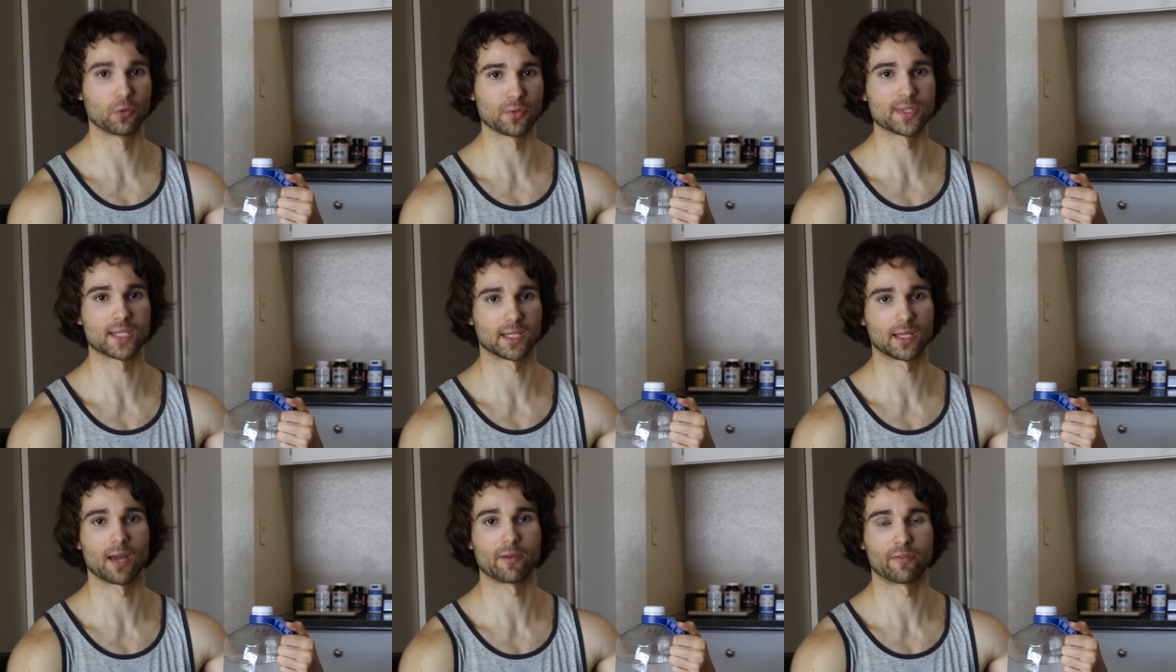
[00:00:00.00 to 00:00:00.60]

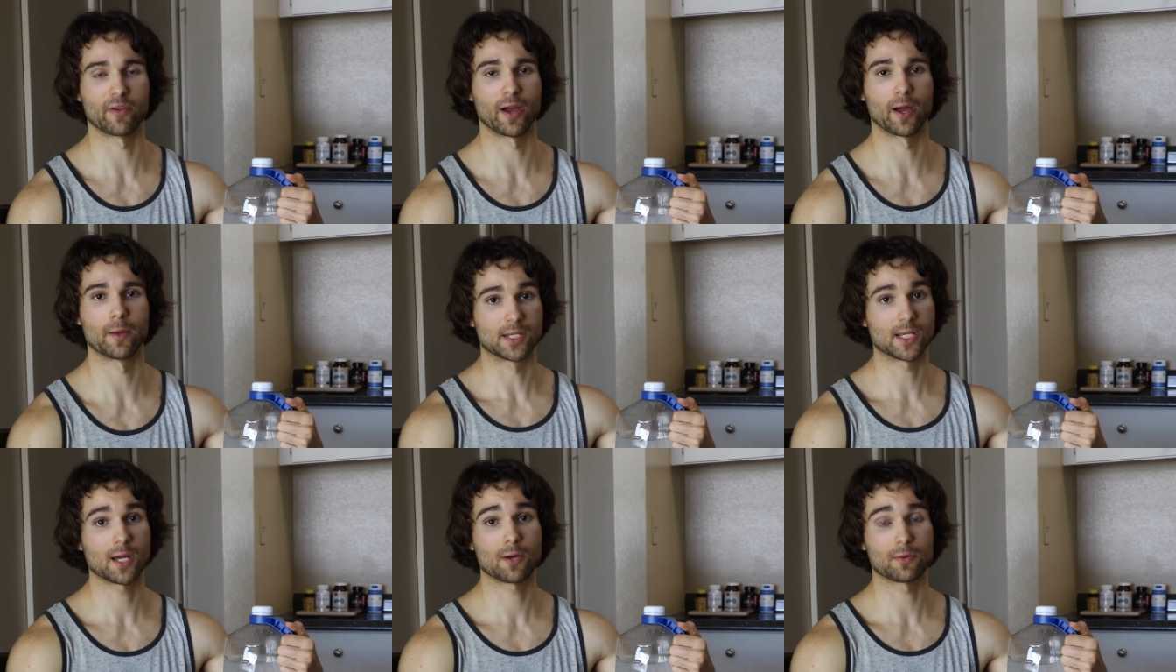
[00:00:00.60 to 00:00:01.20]
losing that
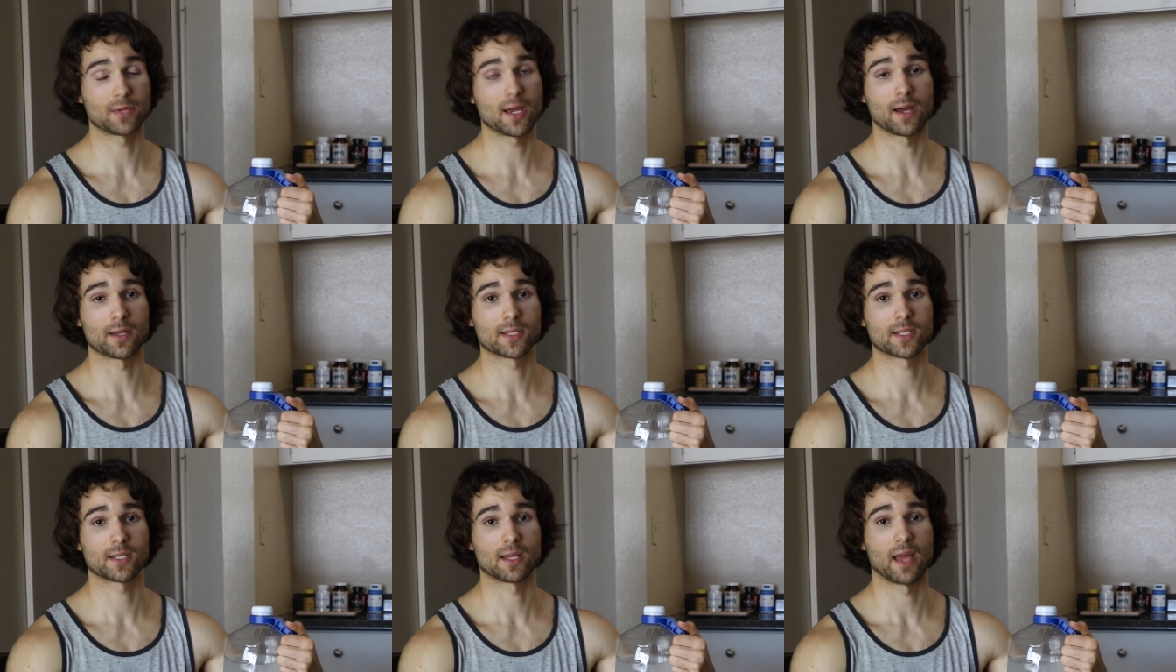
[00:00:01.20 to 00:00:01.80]
fat. So
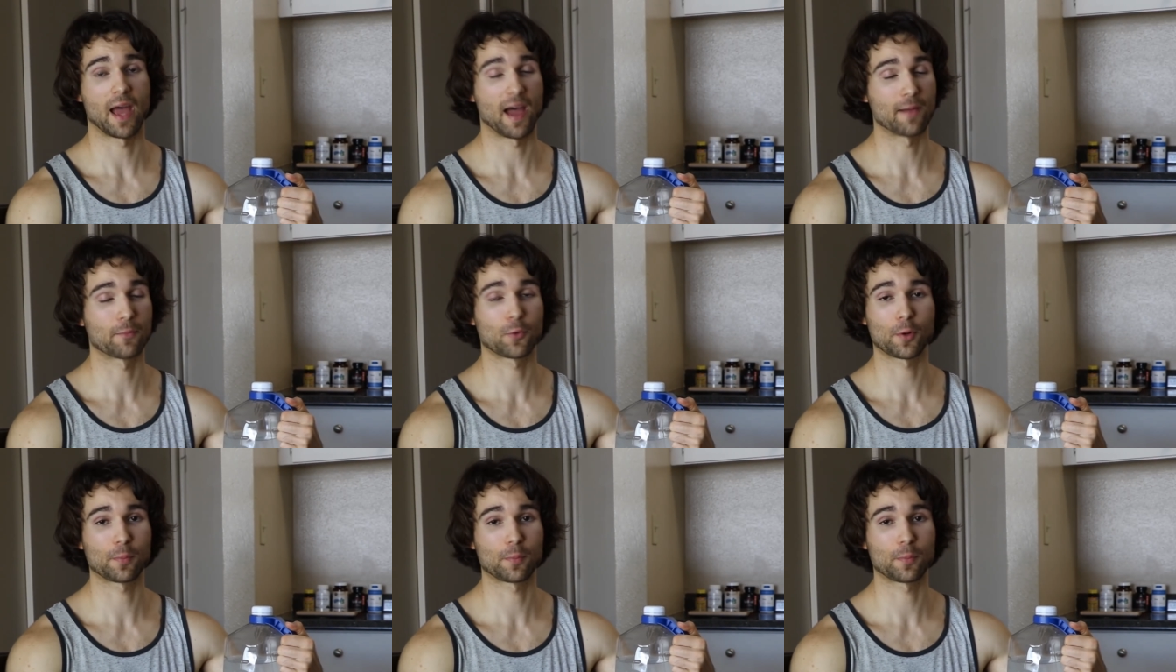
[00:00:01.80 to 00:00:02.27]
yes, have more